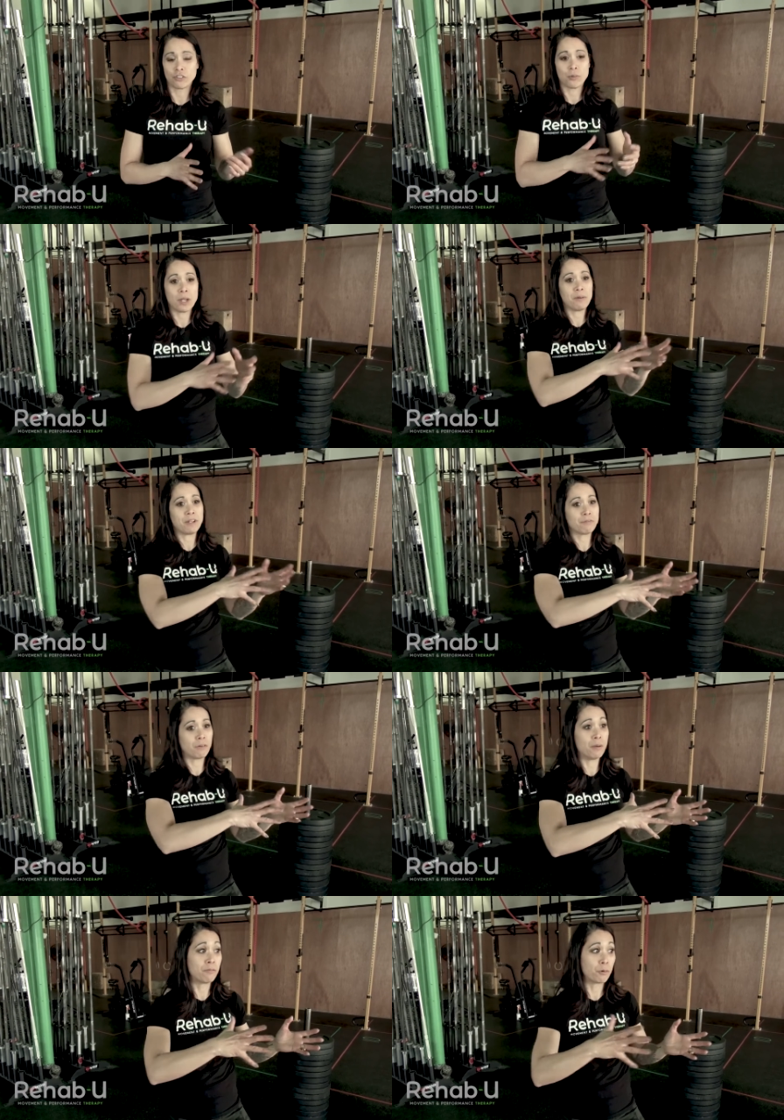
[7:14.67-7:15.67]
So I went
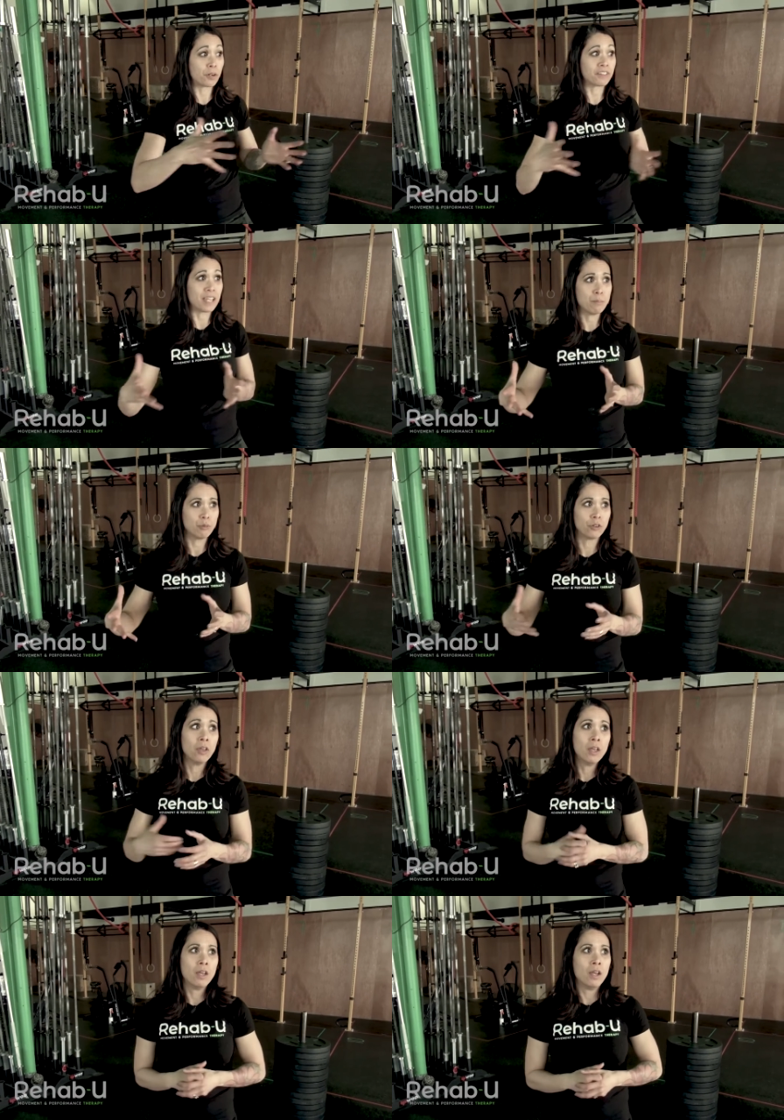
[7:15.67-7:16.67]
from, for example,
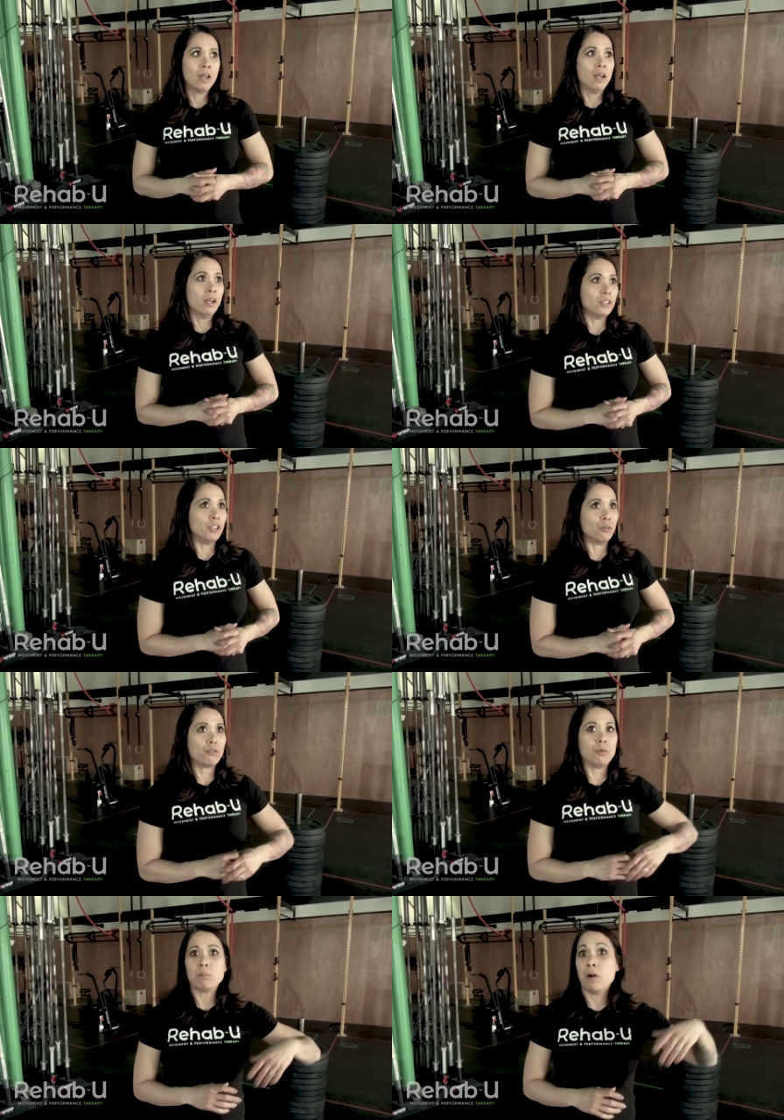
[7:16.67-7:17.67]
you know,
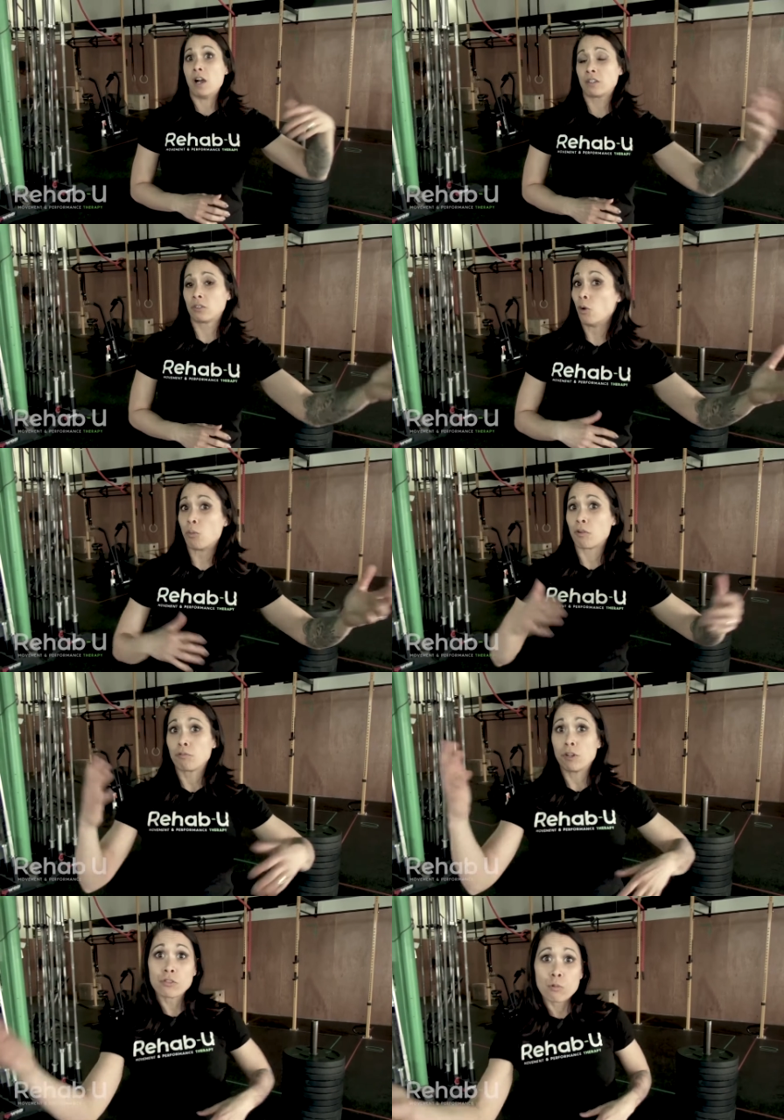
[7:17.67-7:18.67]
doing no more
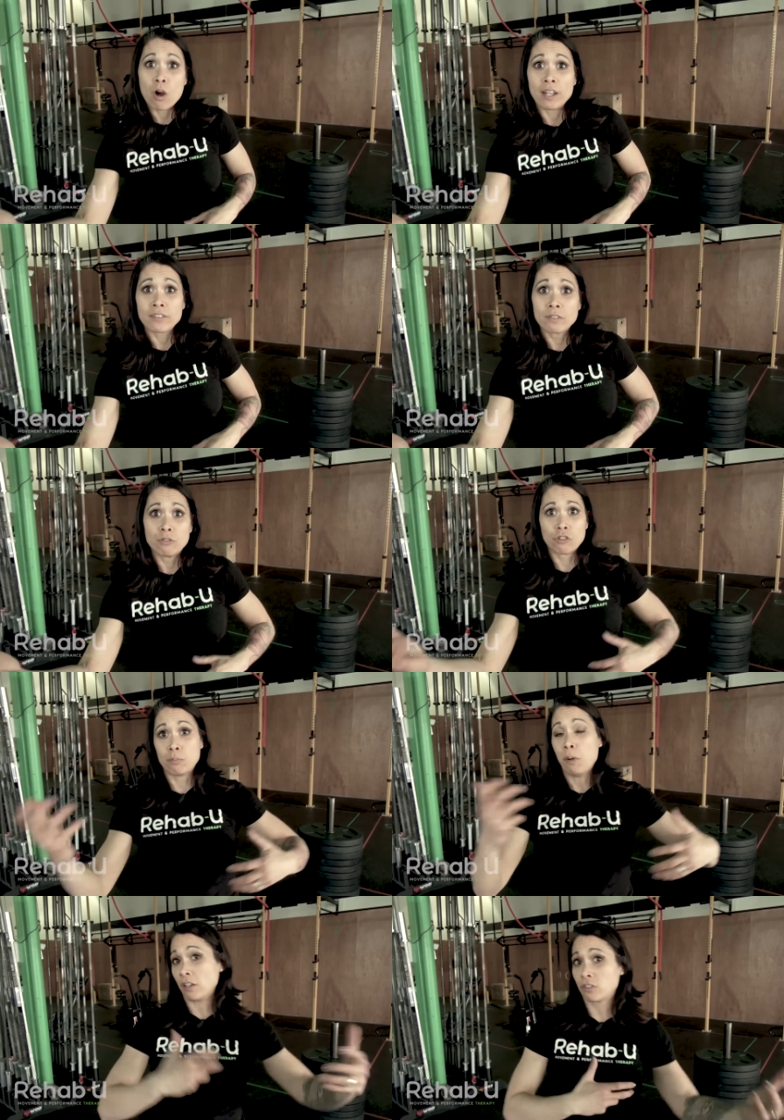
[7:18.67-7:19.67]
front squats,
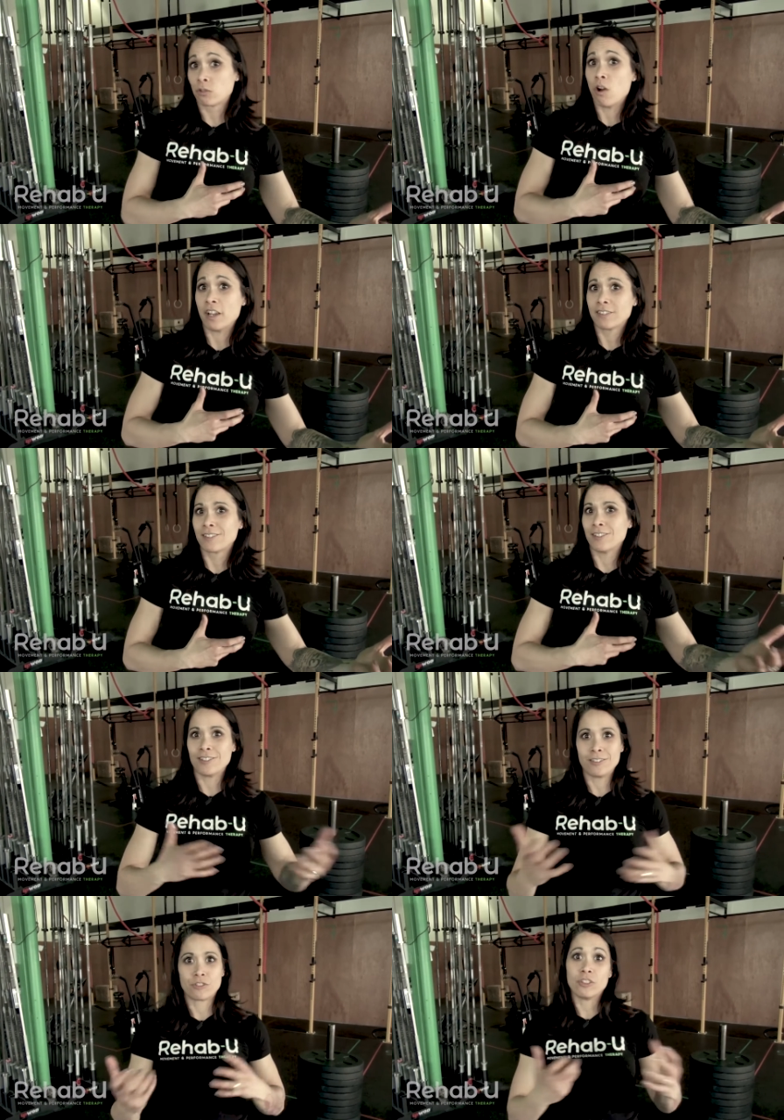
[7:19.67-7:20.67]
just box squats,
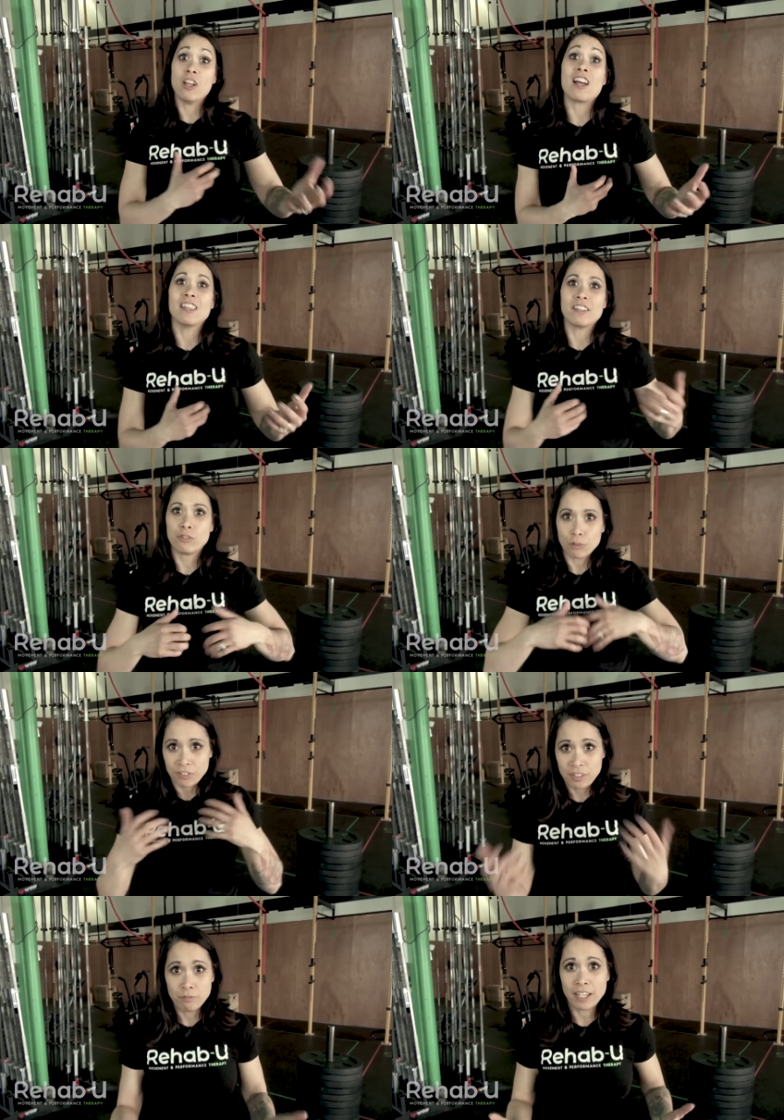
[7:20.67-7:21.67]
because there's a lot less
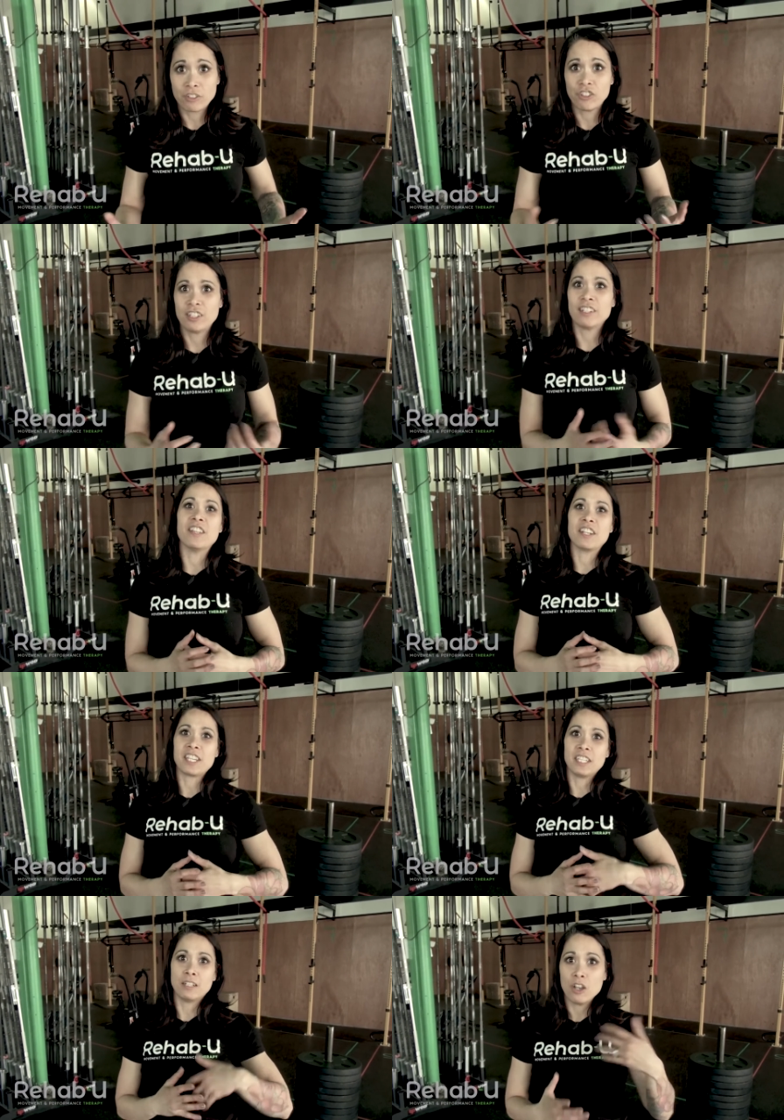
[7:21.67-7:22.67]
dorsiflexion, and then I
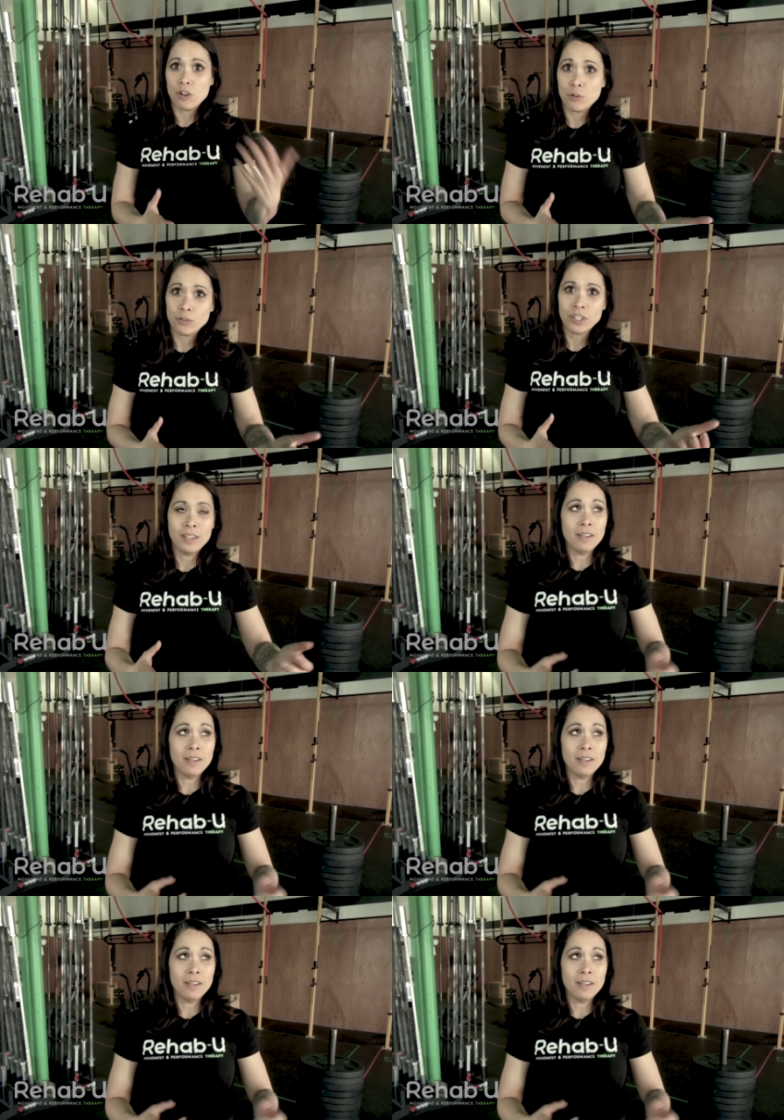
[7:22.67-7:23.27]
can load.